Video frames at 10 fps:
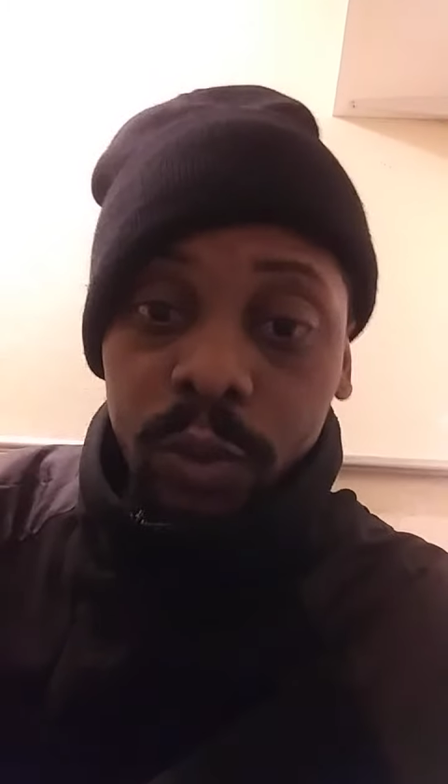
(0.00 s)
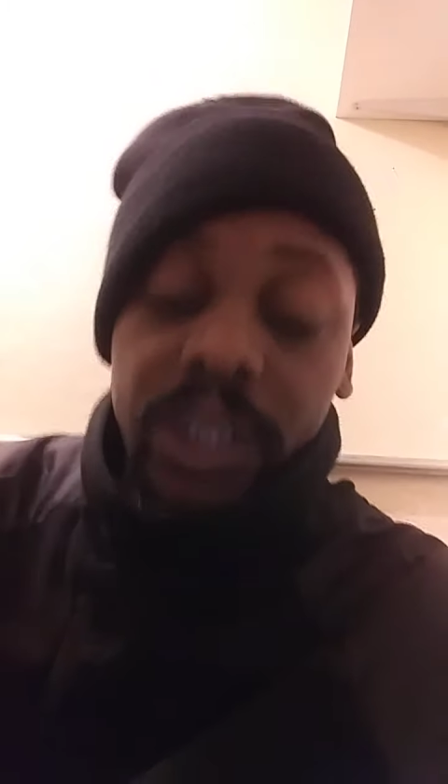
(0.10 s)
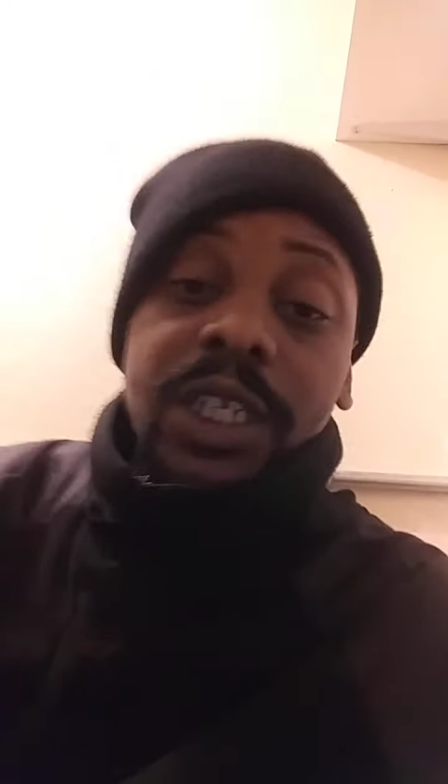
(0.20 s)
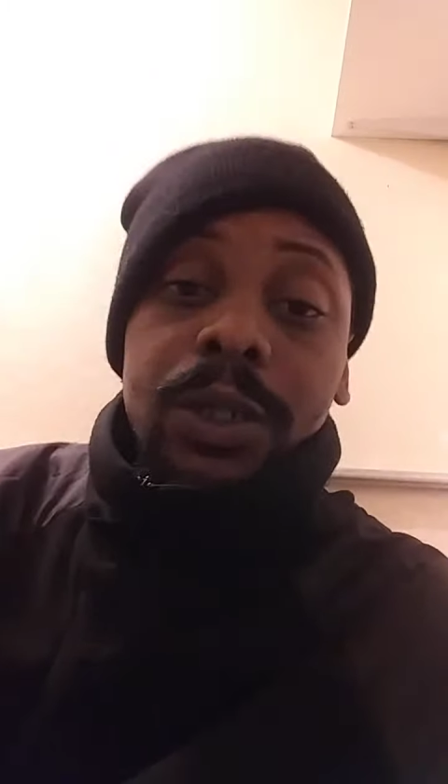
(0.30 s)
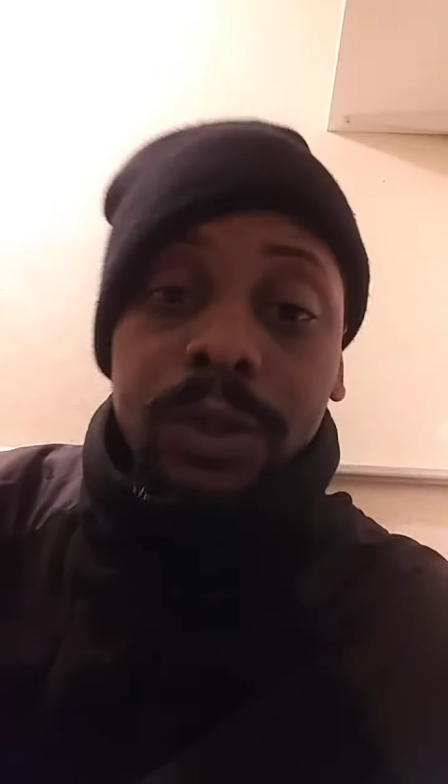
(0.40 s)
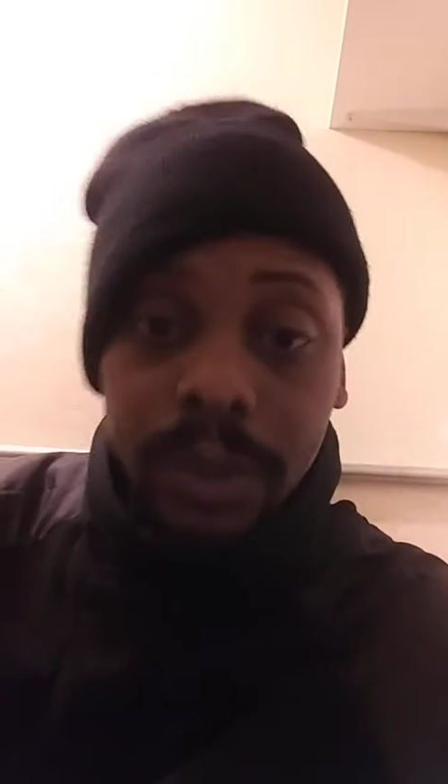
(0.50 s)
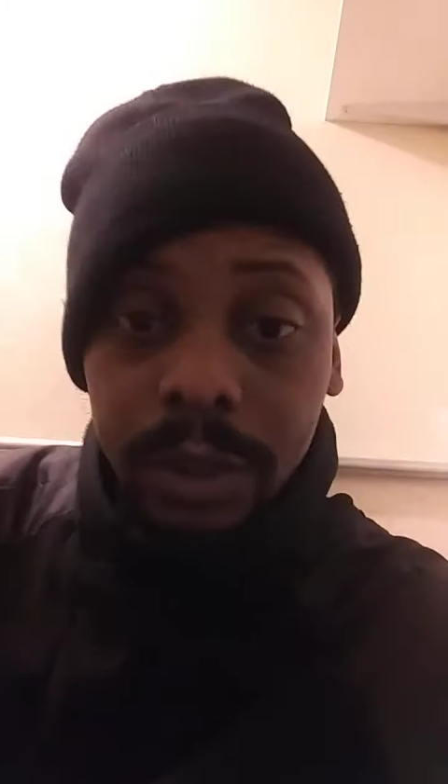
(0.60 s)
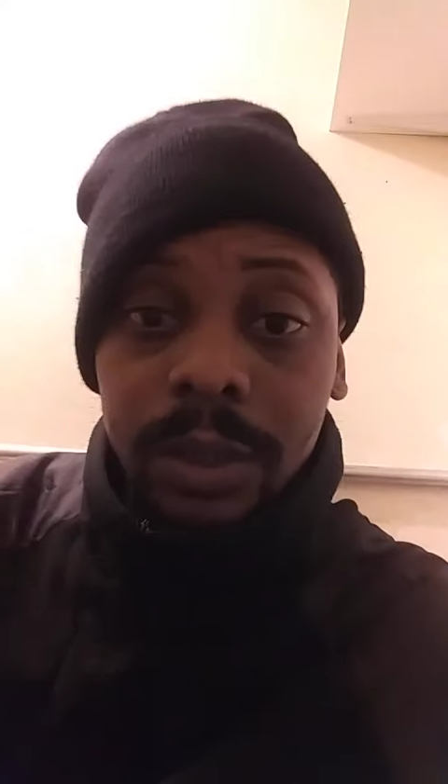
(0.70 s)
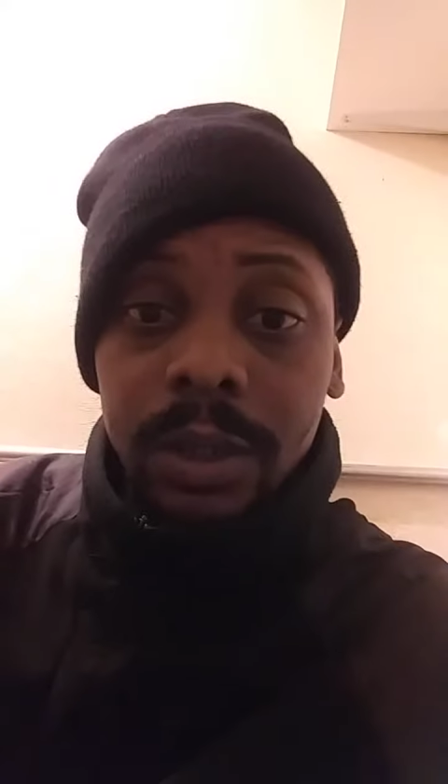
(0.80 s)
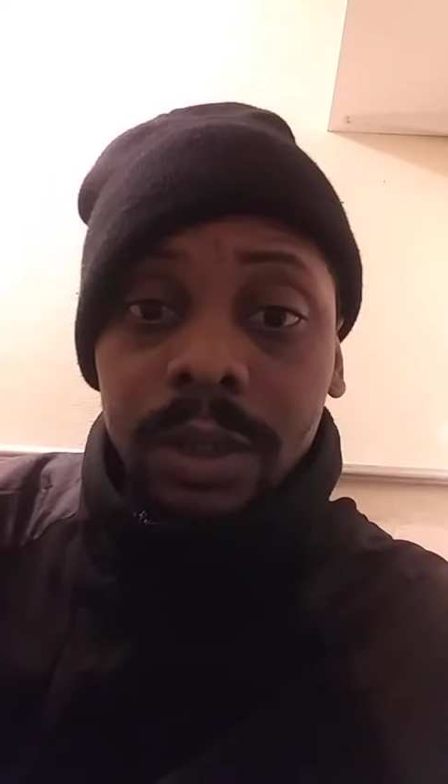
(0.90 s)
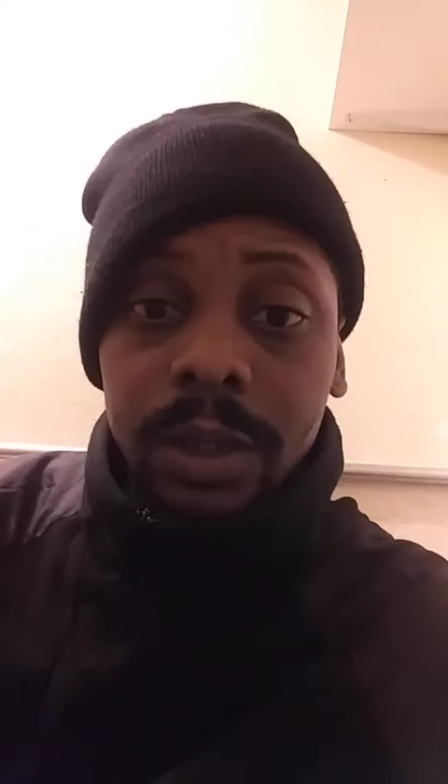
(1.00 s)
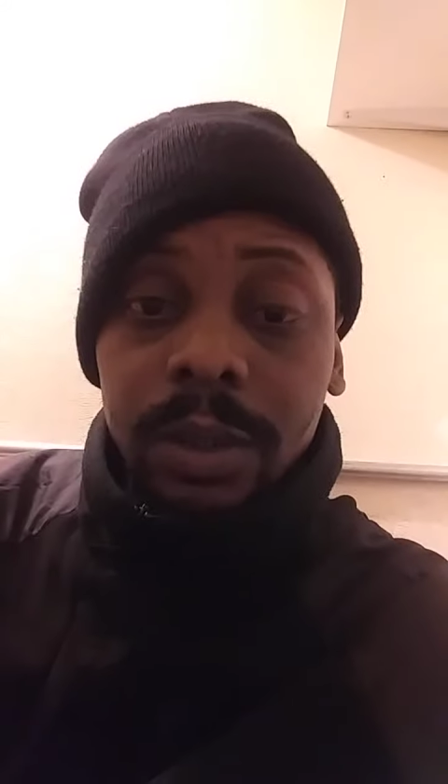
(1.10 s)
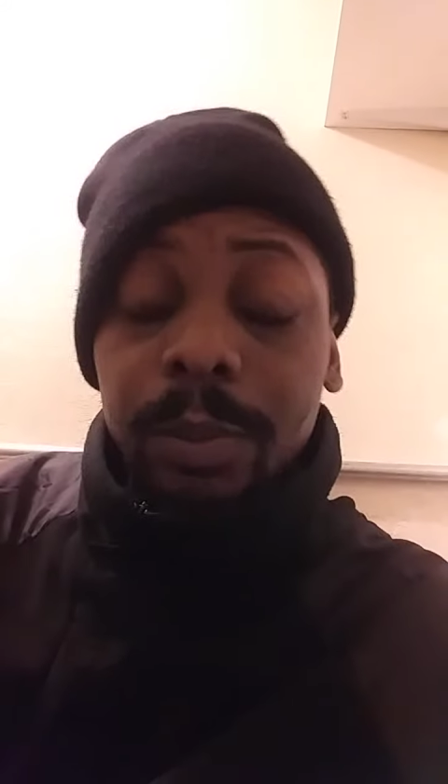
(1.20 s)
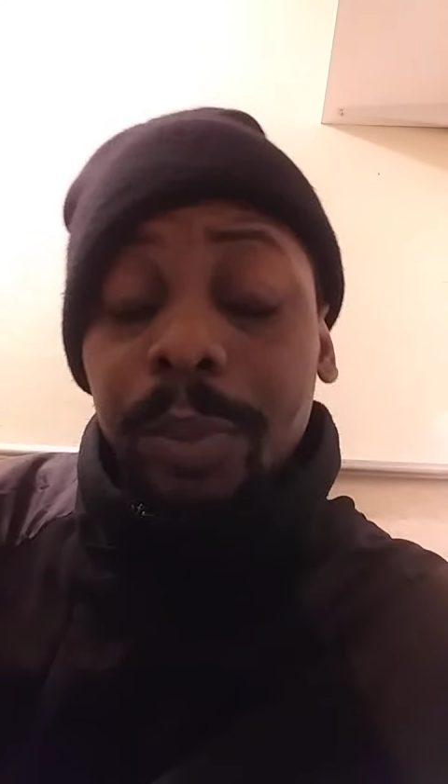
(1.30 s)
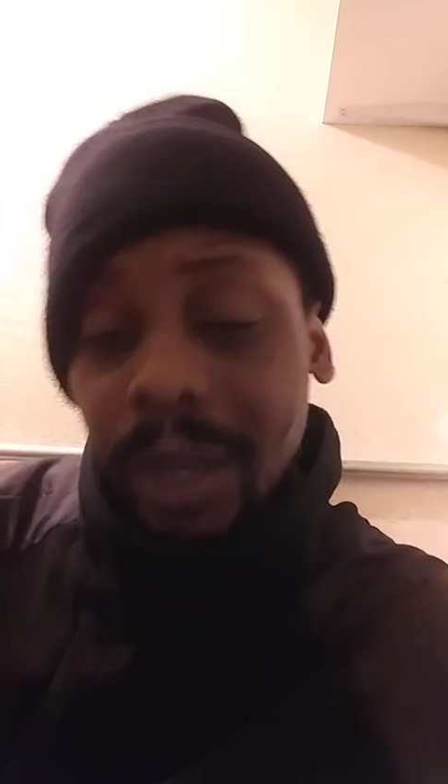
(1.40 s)
years.
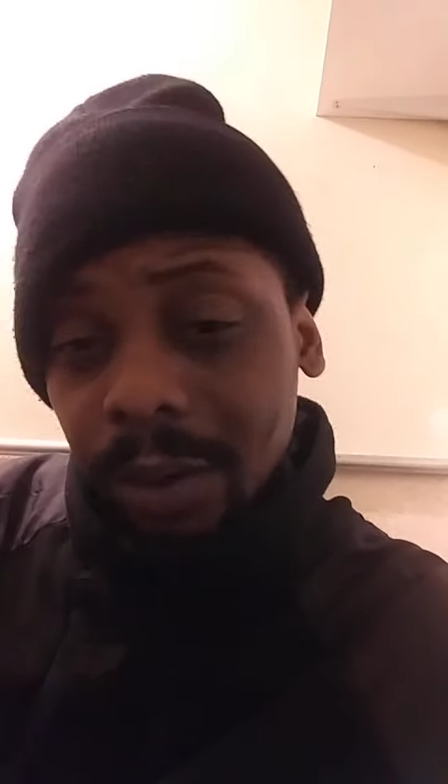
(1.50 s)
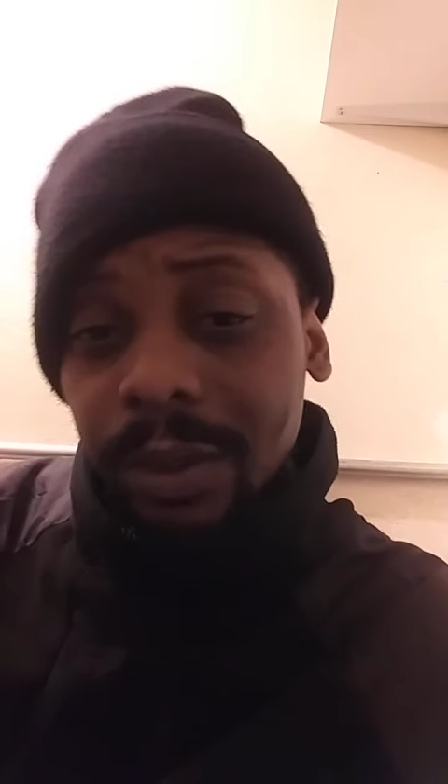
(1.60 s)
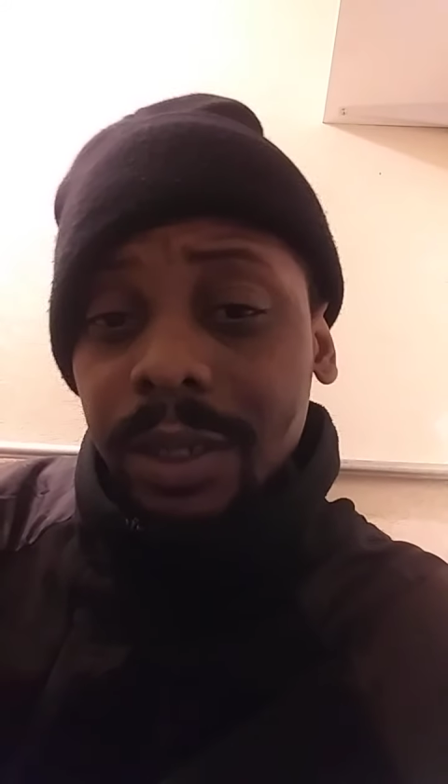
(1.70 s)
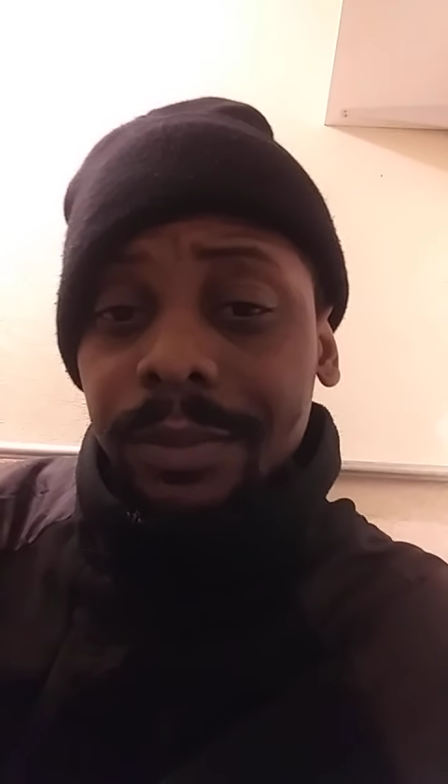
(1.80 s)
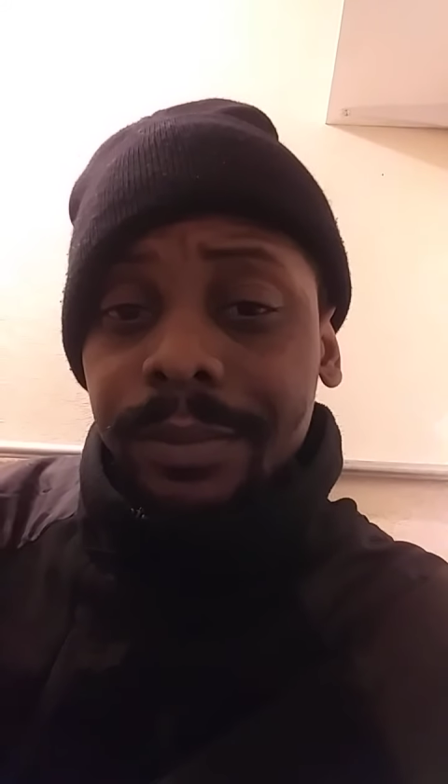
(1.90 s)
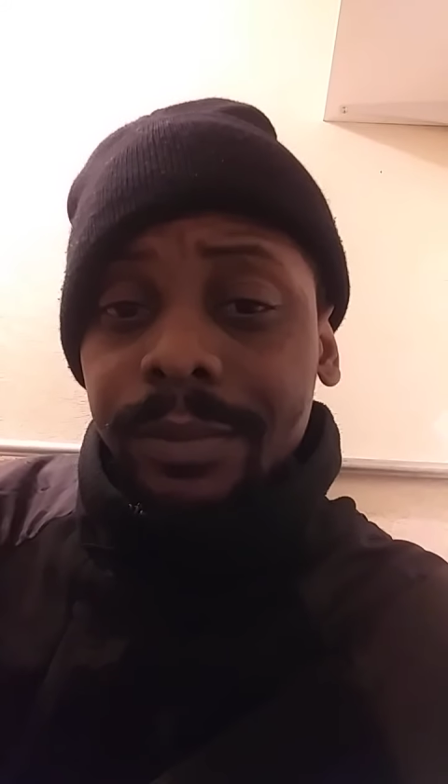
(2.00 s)
Period.